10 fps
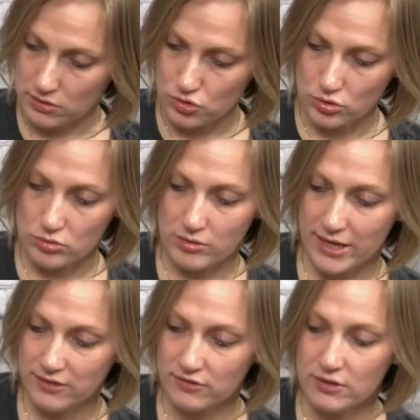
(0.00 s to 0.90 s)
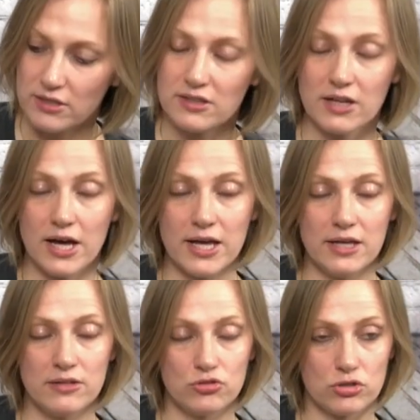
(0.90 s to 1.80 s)
your right
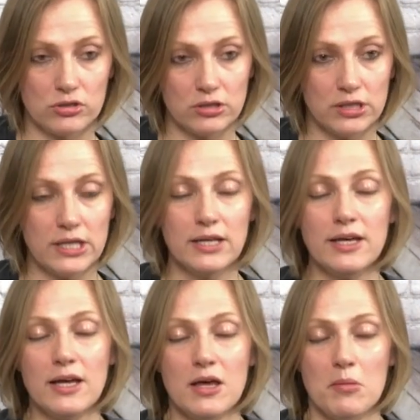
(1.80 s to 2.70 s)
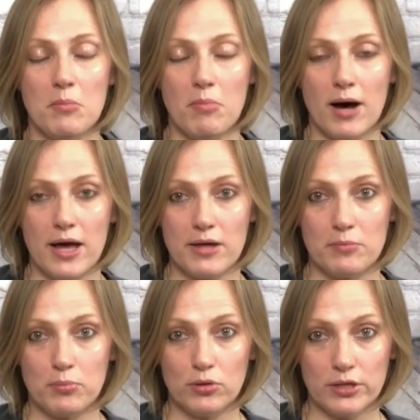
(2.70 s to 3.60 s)
thigh internally by
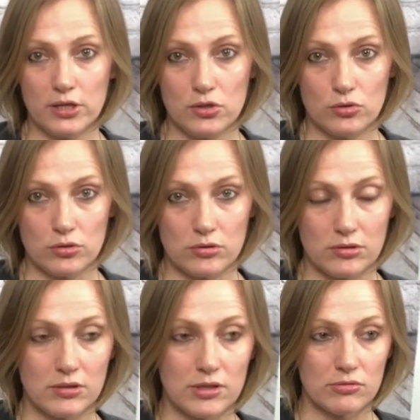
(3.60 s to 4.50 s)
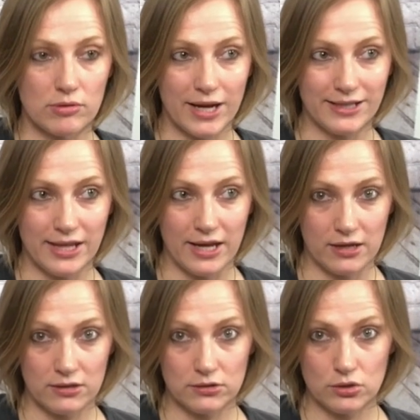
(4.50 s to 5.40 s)
pulling your right
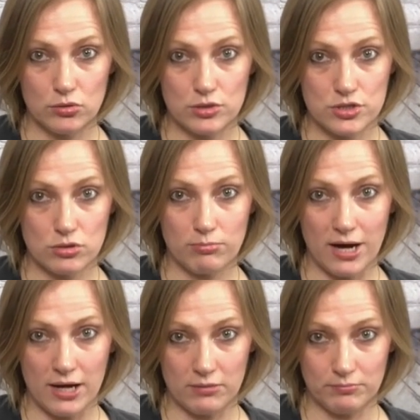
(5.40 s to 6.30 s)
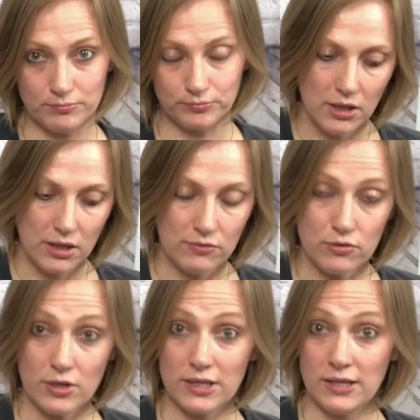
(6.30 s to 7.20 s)
ankle towards your bottom. If
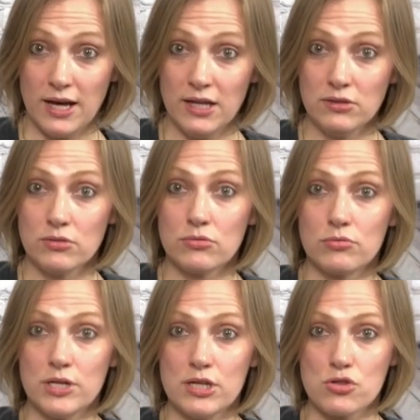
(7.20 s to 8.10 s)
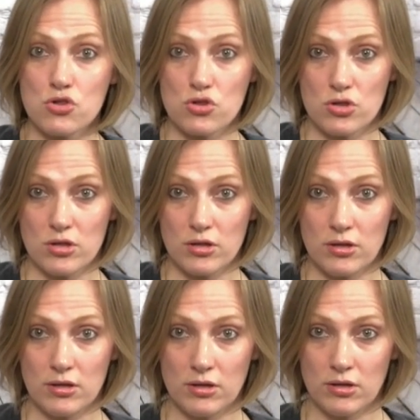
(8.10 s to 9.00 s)
you cannot reach
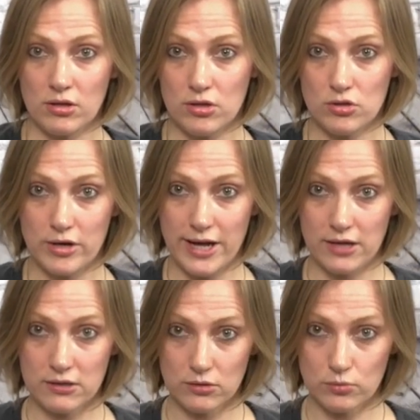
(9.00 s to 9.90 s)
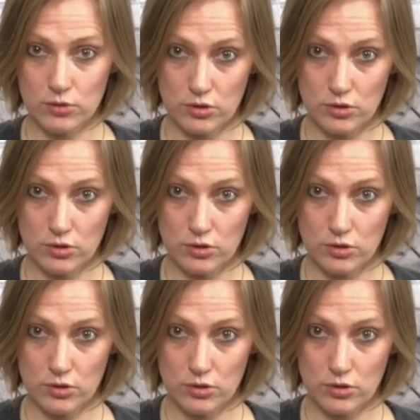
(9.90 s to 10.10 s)
your ankle with